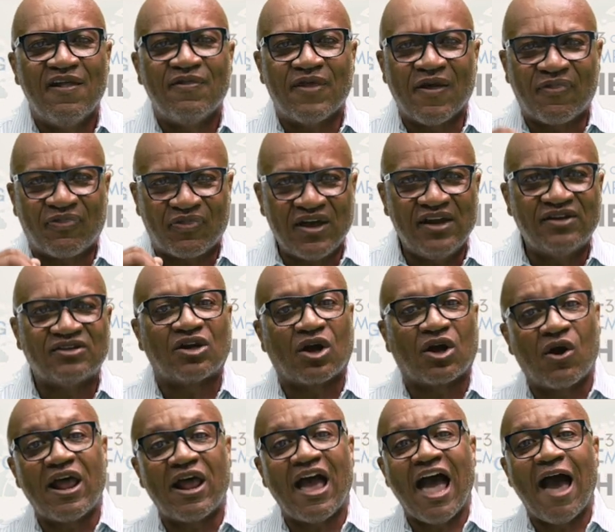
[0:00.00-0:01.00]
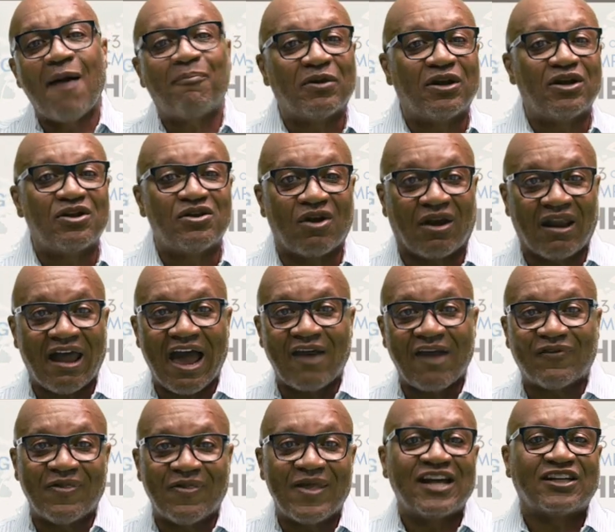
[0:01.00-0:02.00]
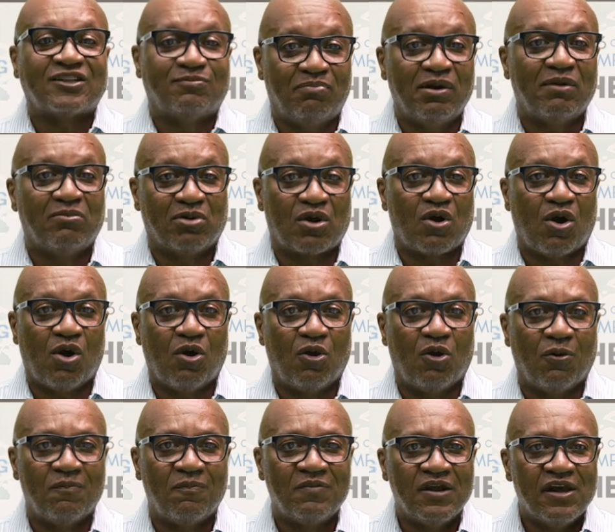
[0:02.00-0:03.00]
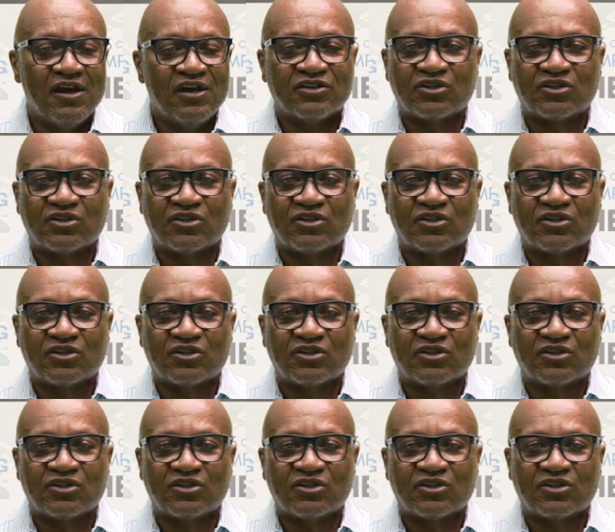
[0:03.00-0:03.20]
that things are going to happen in your life. And that's biblical hope.